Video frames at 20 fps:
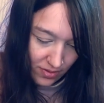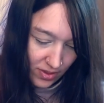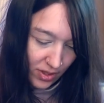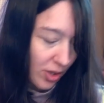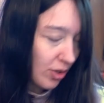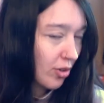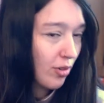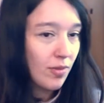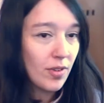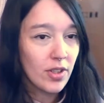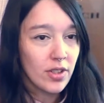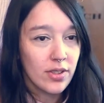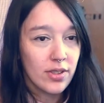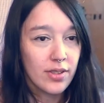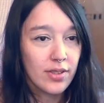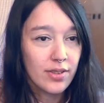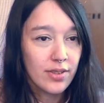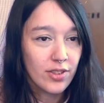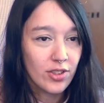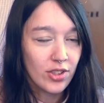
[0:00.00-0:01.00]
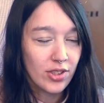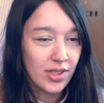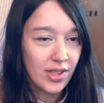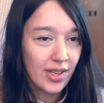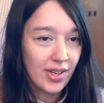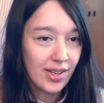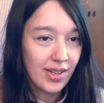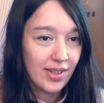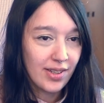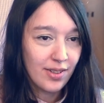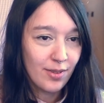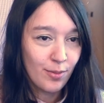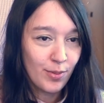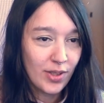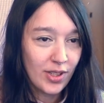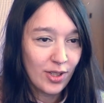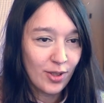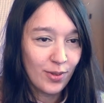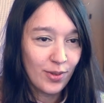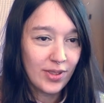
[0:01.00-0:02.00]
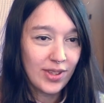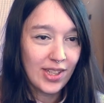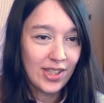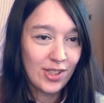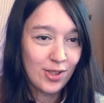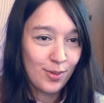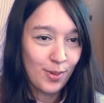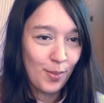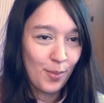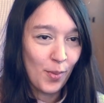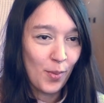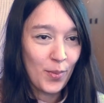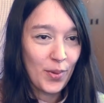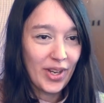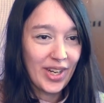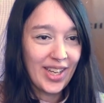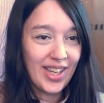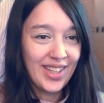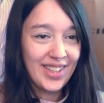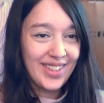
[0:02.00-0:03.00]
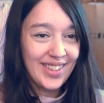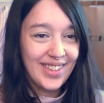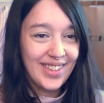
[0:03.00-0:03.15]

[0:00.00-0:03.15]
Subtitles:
of the universe. Just kidding. We know it. They just want more money.